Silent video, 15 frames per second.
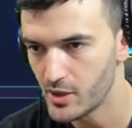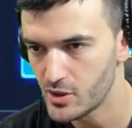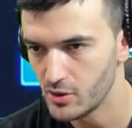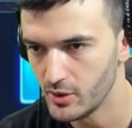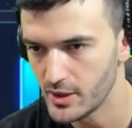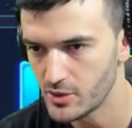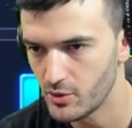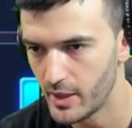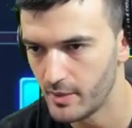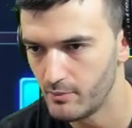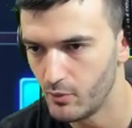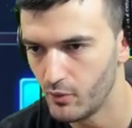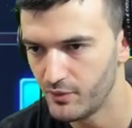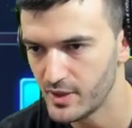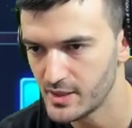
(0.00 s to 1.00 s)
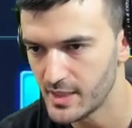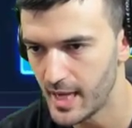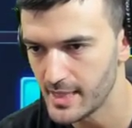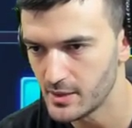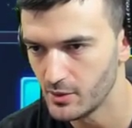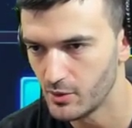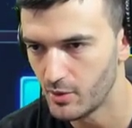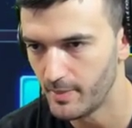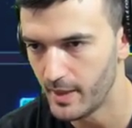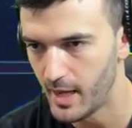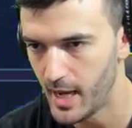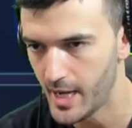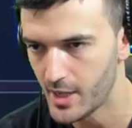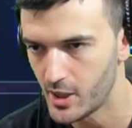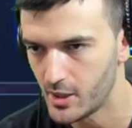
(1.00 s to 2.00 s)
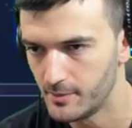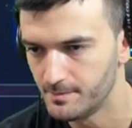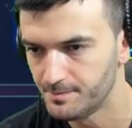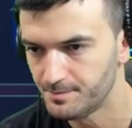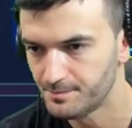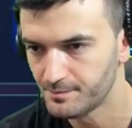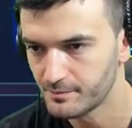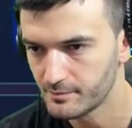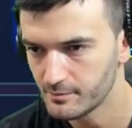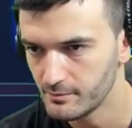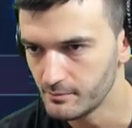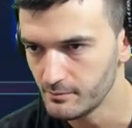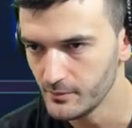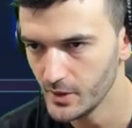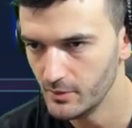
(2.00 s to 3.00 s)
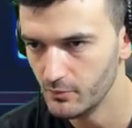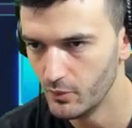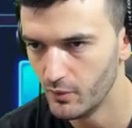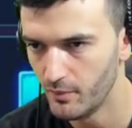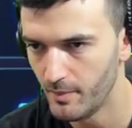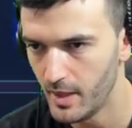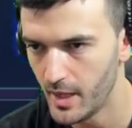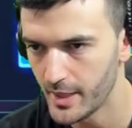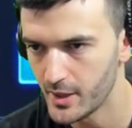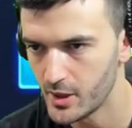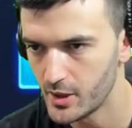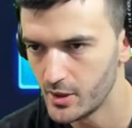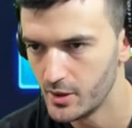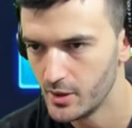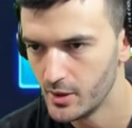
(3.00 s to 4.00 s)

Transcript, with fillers: So let's go ahead and move these guys a little bit higher, move them higher,